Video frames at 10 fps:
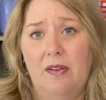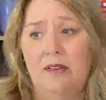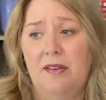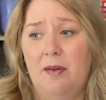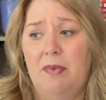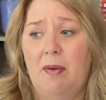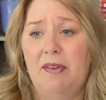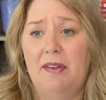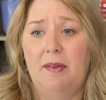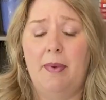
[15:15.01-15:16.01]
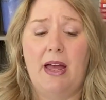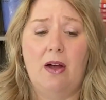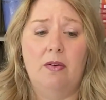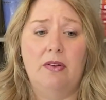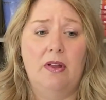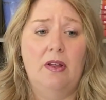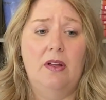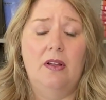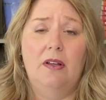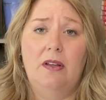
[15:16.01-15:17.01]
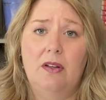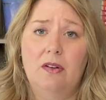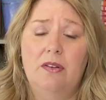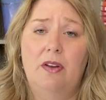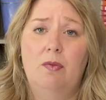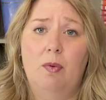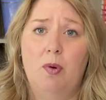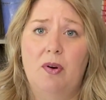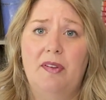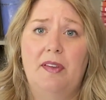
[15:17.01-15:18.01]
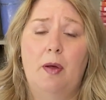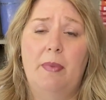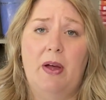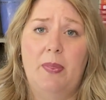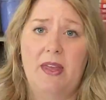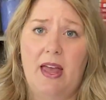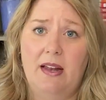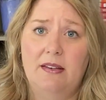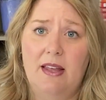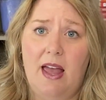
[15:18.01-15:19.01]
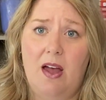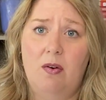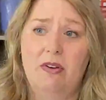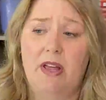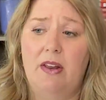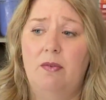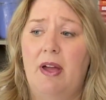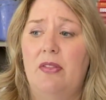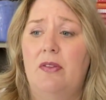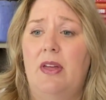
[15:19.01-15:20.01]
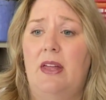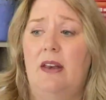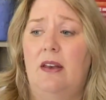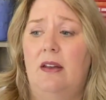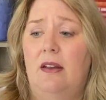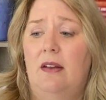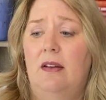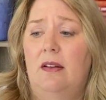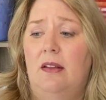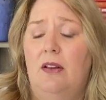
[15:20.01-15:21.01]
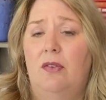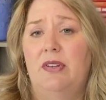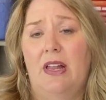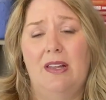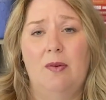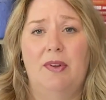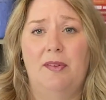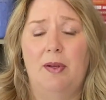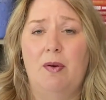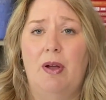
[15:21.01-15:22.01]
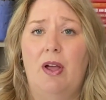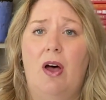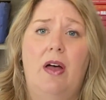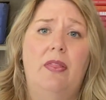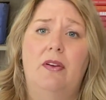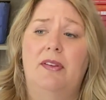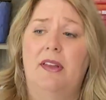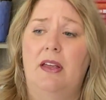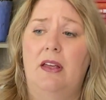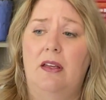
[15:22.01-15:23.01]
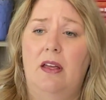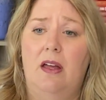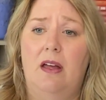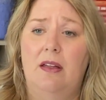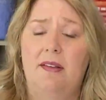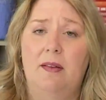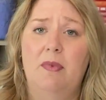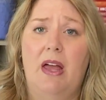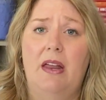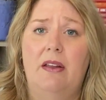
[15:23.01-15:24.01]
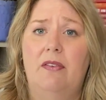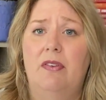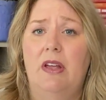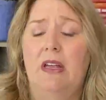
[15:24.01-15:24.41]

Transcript: So sometimes it's about guilt and remorse about the acting out, and rather than, telling what's been going on, there's like some kind of